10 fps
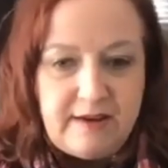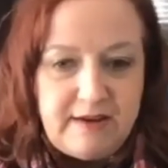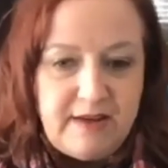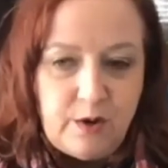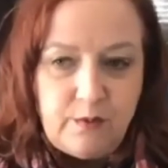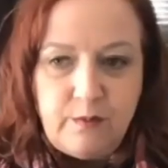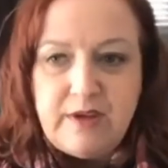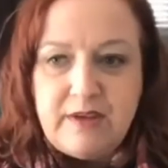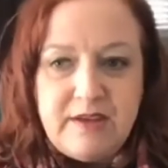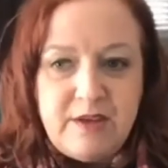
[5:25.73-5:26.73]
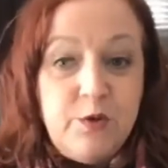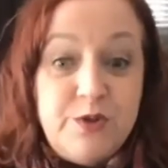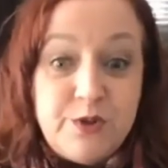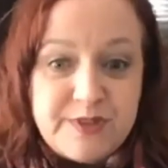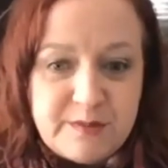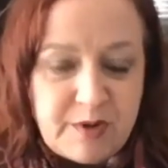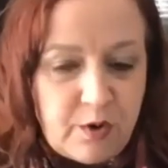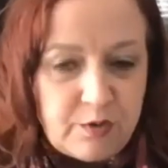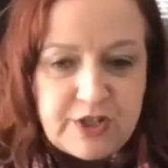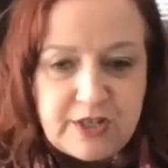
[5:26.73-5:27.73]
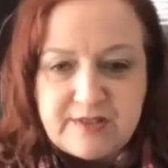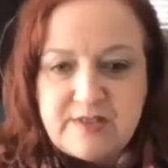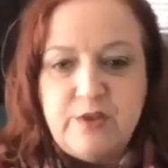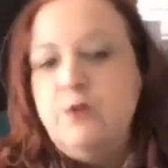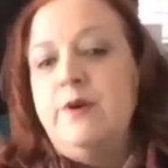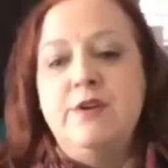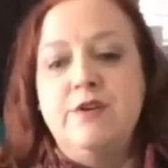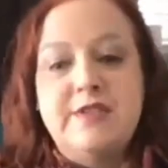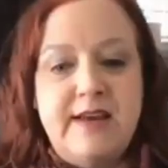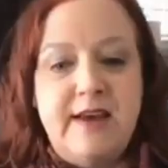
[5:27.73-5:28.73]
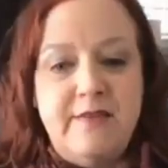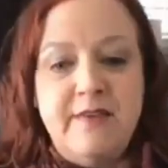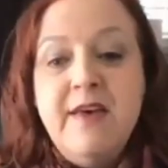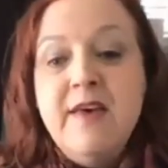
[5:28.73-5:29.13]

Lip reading: you do some coaching so you understand